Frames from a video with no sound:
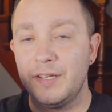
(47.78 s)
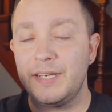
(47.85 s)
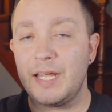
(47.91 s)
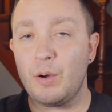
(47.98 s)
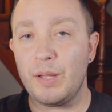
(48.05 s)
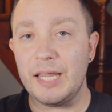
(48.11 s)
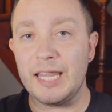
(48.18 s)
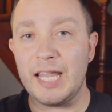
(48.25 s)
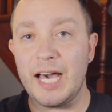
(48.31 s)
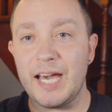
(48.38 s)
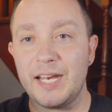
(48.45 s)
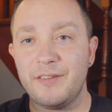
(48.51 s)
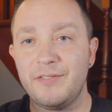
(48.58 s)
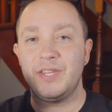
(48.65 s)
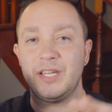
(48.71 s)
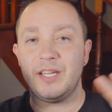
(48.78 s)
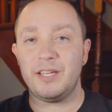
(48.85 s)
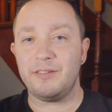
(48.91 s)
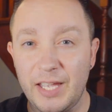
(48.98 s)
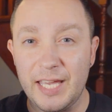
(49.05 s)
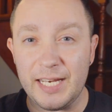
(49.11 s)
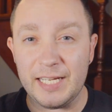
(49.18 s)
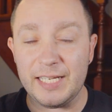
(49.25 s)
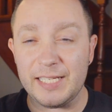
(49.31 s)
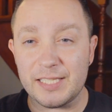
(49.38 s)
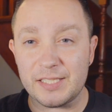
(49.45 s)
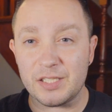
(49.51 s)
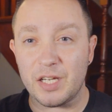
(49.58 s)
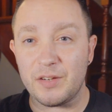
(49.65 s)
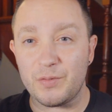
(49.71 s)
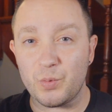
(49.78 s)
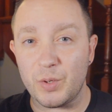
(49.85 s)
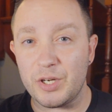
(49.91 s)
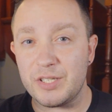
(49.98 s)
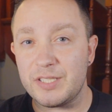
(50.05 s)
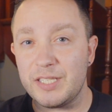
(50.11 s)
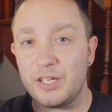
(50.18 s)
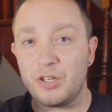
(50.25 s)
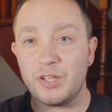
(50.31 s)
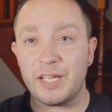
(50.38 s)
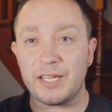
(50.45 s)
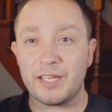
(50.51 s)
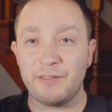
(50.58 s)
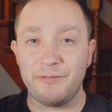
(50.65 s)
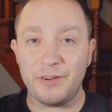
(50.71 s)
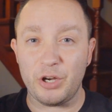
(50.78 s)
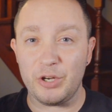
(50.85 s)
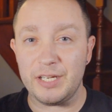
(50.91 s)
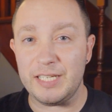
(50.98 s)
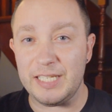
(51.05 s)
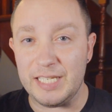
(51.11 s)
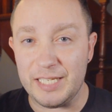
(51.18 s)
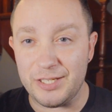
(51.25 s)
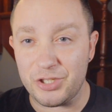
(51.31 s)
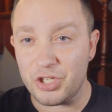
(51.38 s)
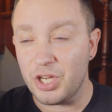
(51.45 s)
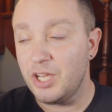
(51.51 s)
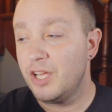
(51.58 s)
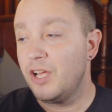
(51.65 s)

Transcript: Now, a lot of the editing softwares that are like very niche